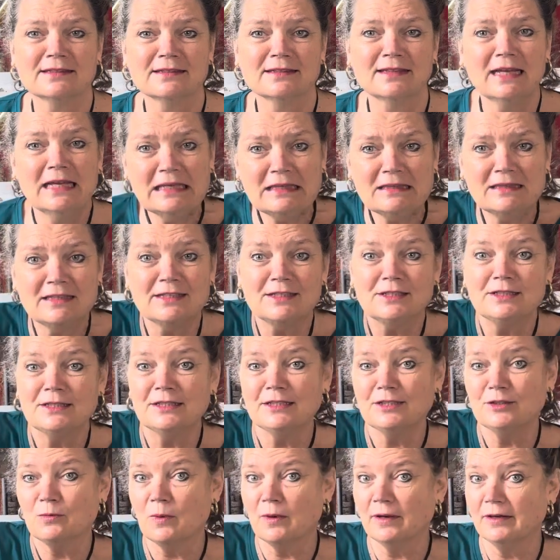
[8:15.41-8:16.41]
And this
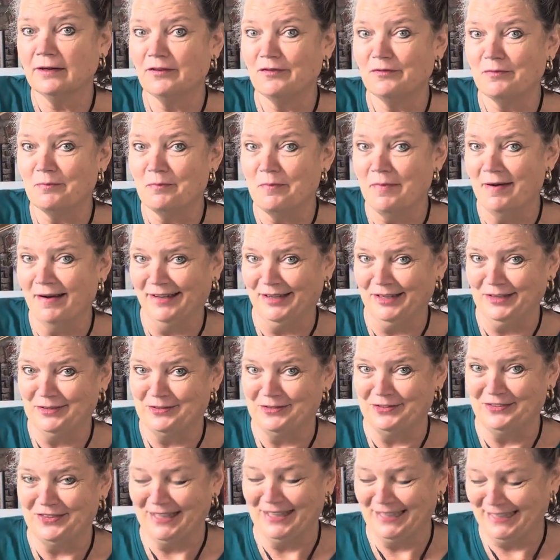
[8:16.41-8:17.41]
is one of my
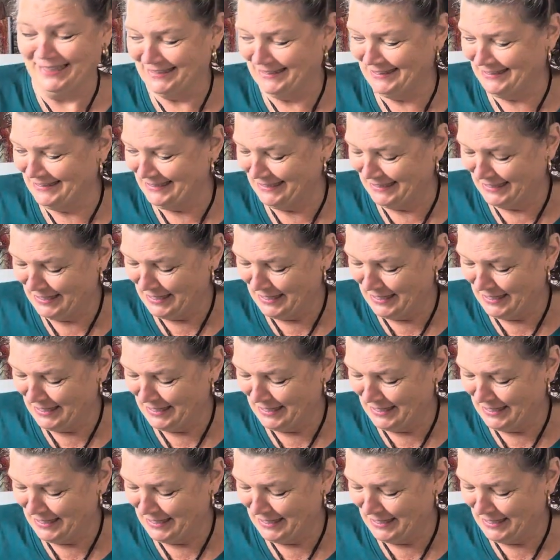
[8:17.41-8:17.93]
things,